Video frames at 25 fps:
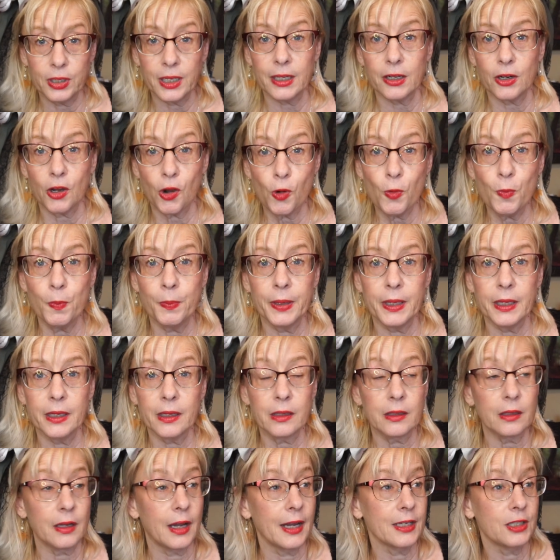get
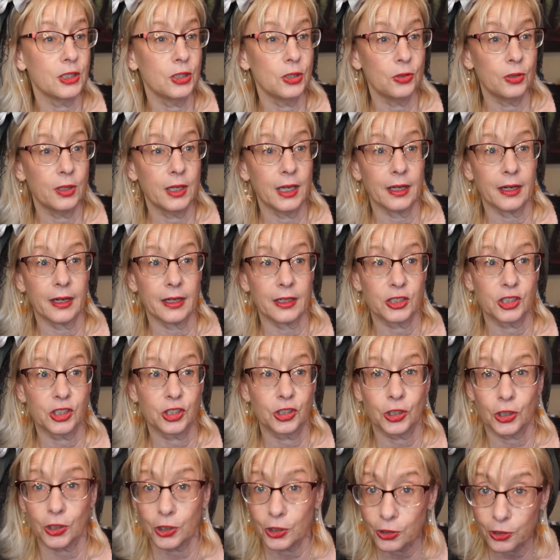oatmeal, I do get a
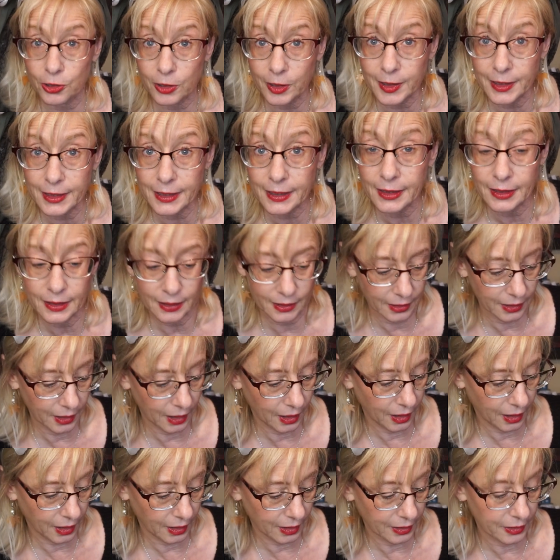sugary
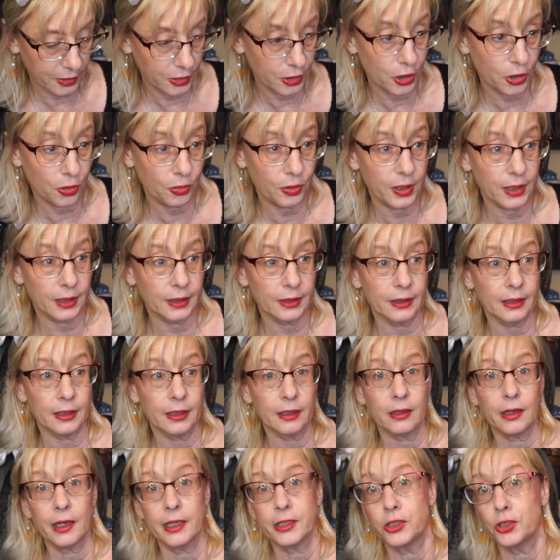uh, note in
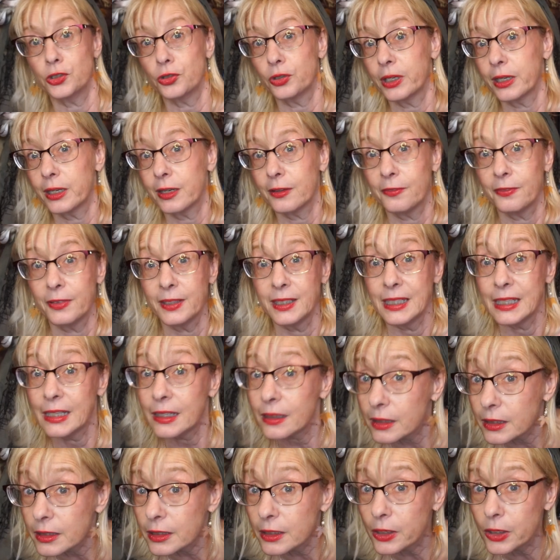there, I do get a
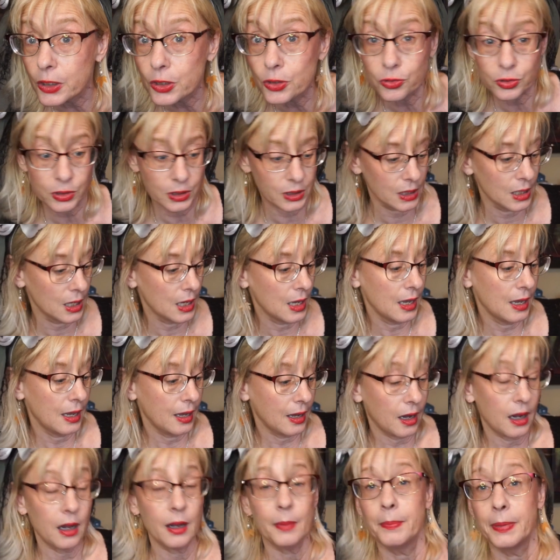vanilla note.
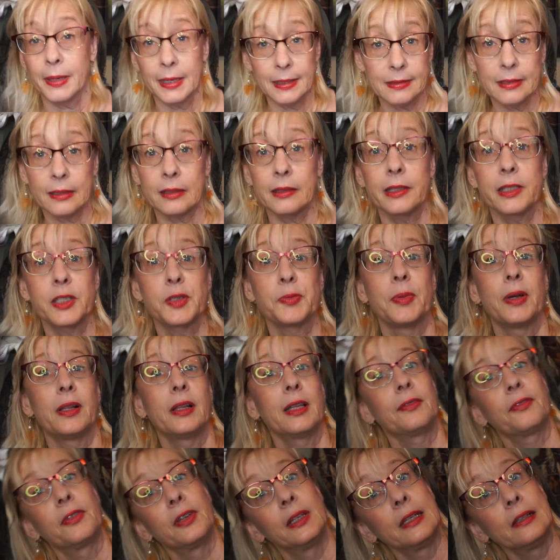Uh, basically smell
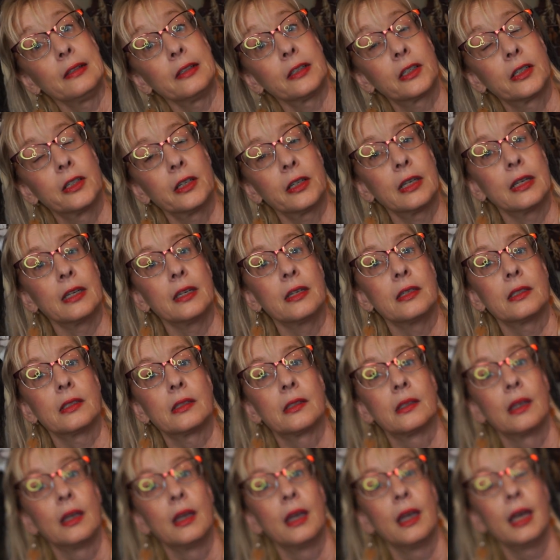like vanilla
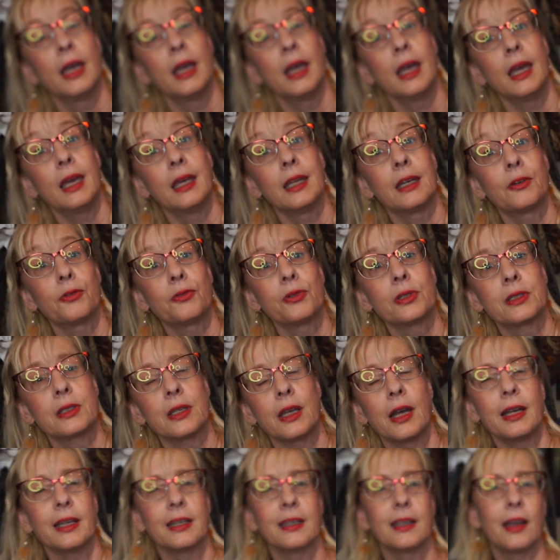cookies and it was
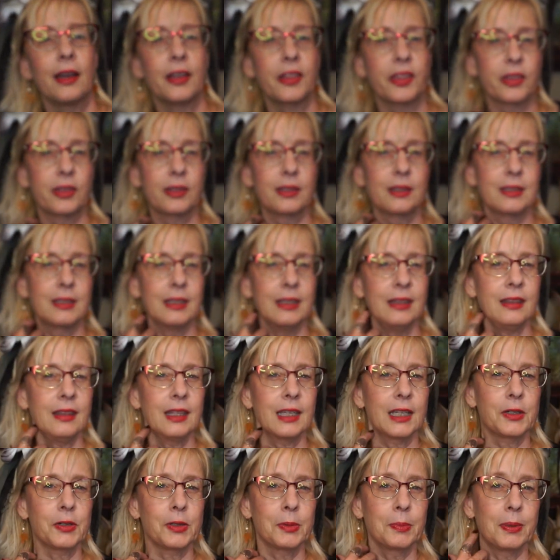I, I didn't
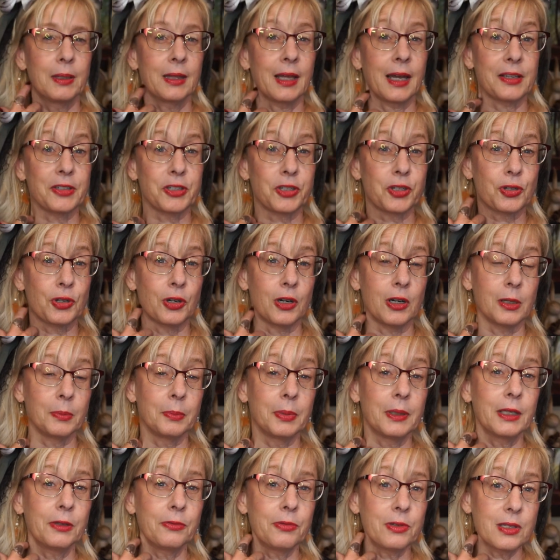think it would be that strong,
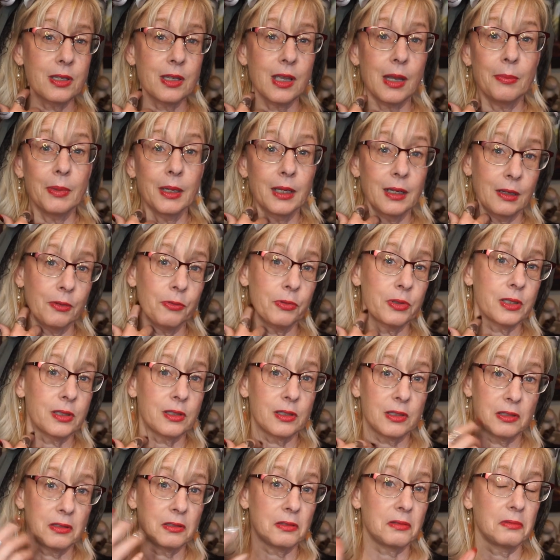but it was. I mean, it
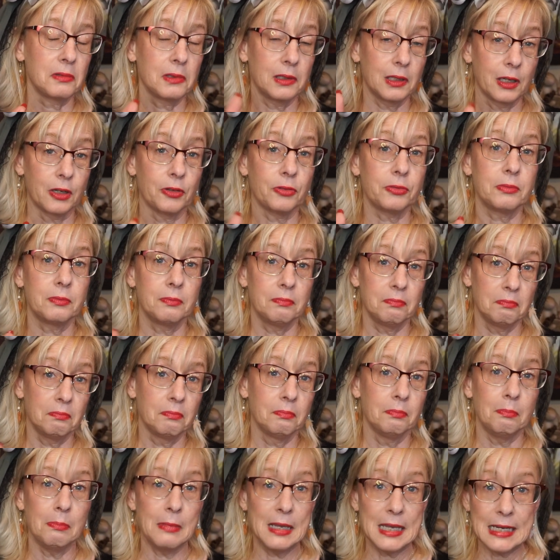was you know
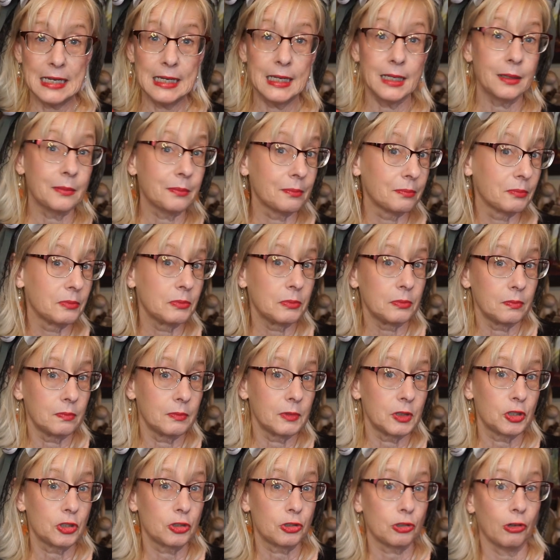medium
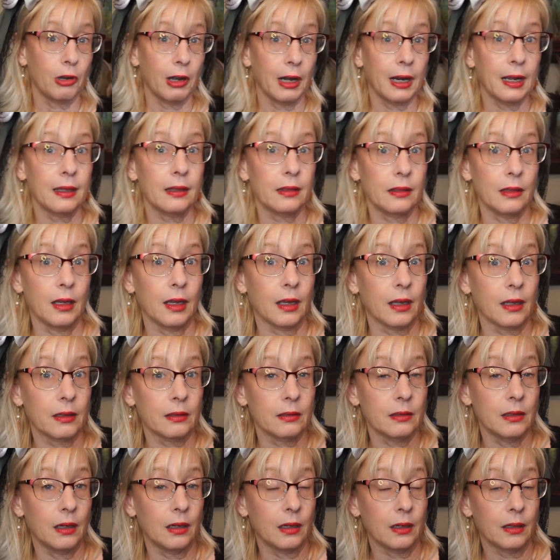strength
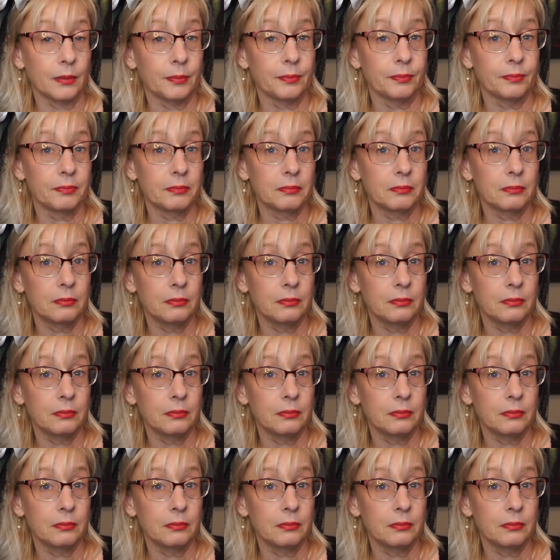and um,